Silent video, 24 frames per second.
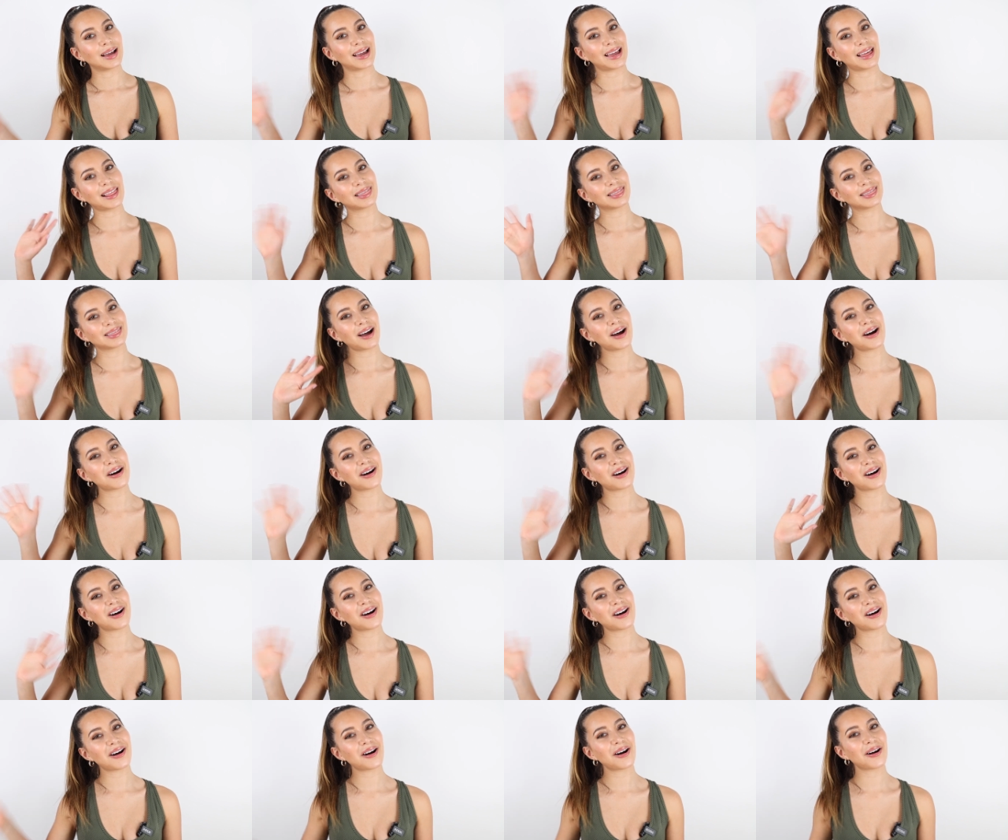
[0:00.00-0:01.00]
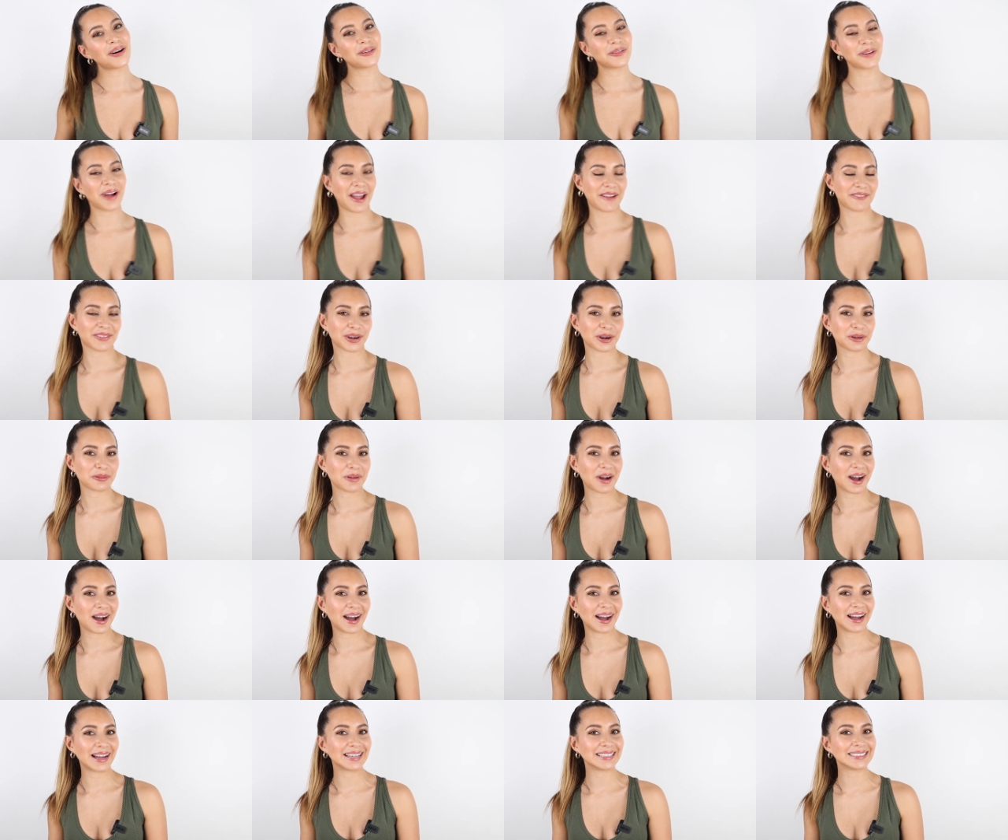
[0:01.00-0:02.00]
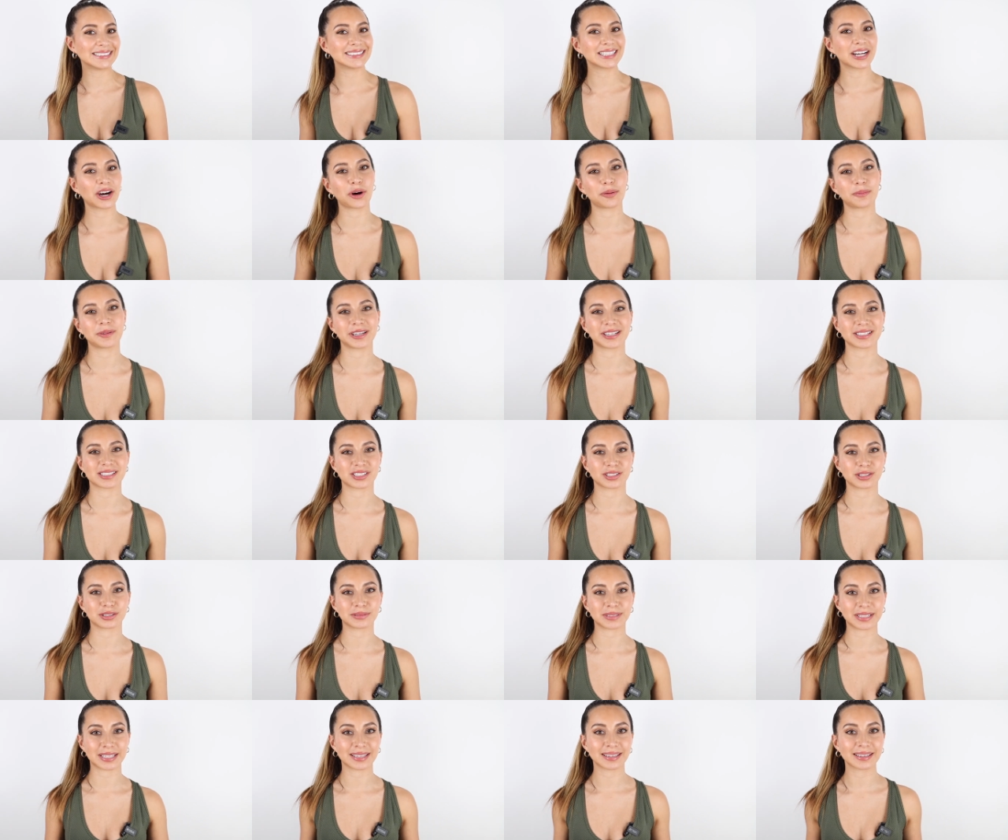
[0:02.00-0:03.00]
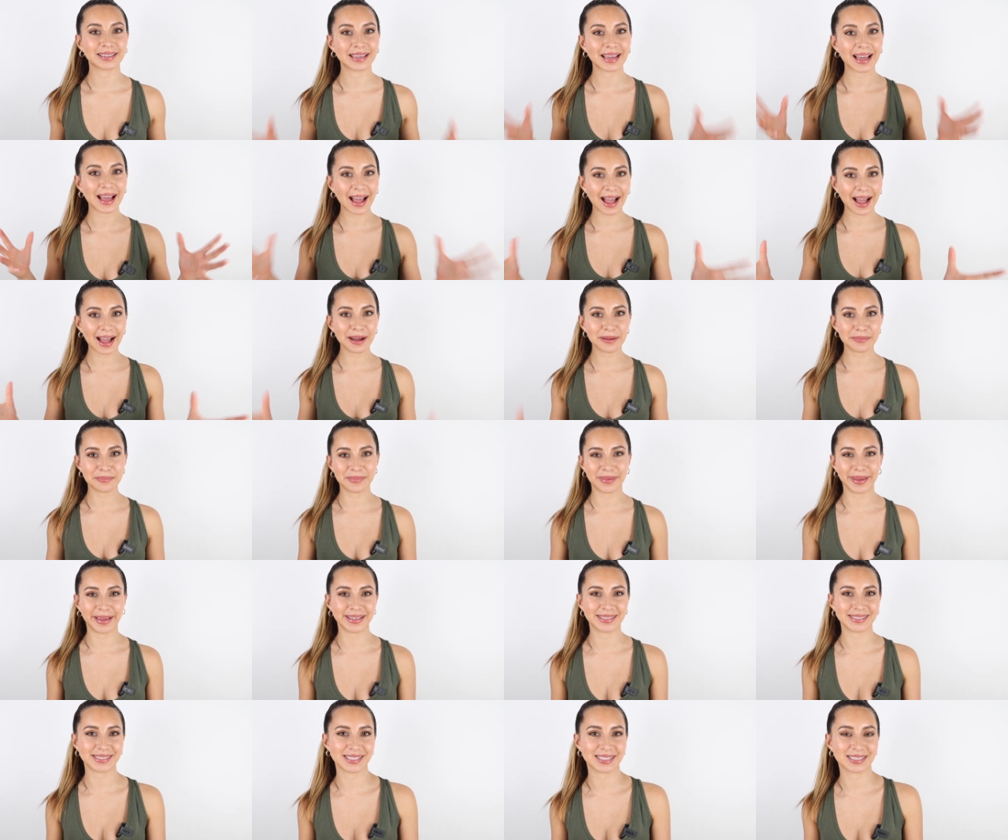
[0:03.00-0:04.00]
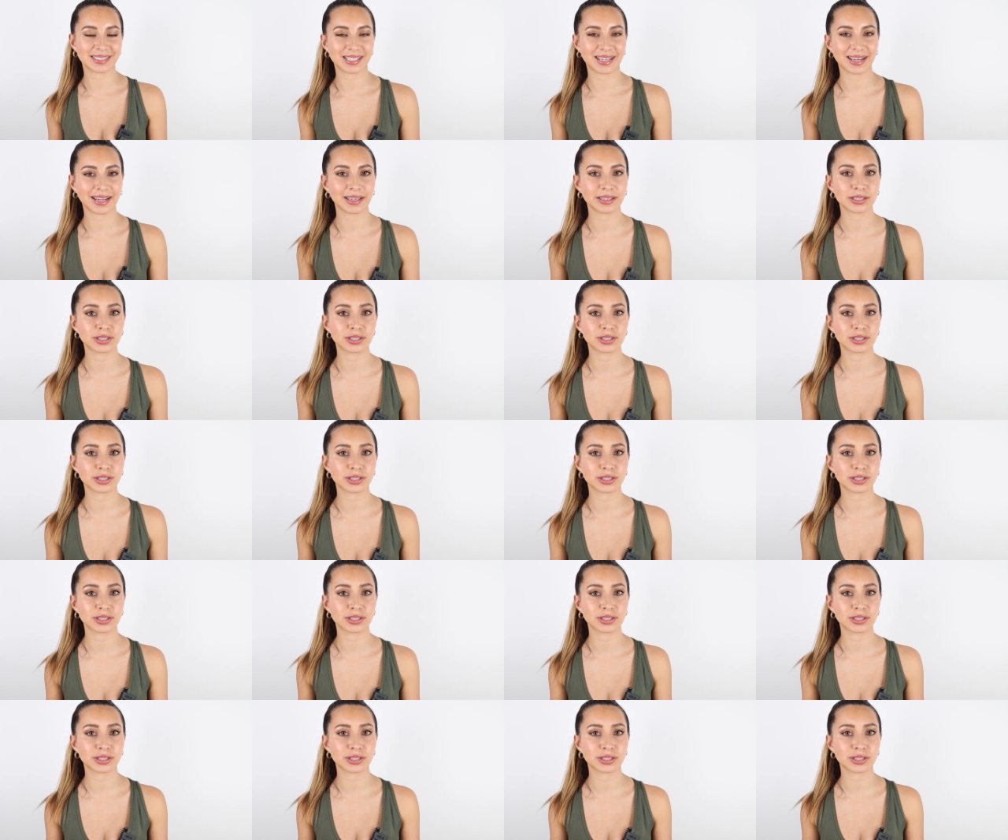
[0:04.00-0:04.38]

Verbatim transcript: Hello everyone, hope you guys are doing amazing today.